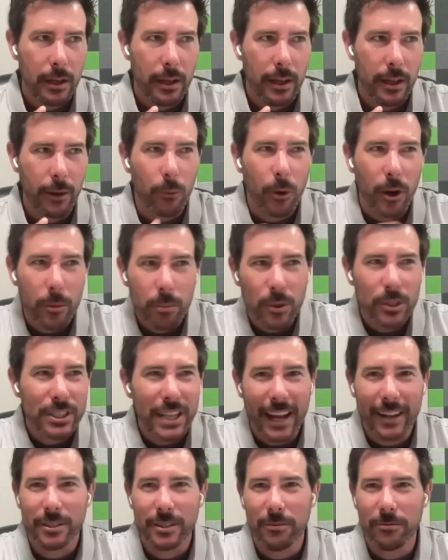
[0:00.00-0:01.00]
and I want to
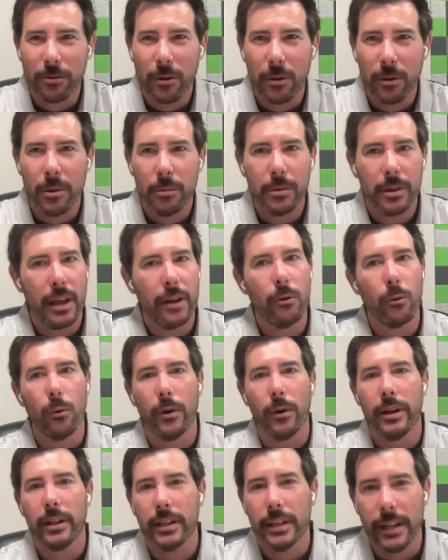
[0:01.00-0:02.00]
protect them from it, but they
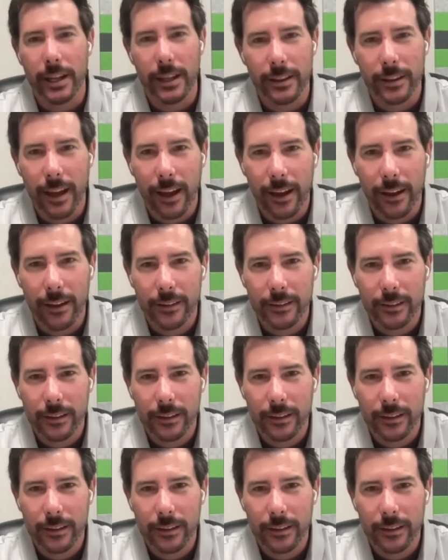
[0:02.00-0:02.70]
really need that.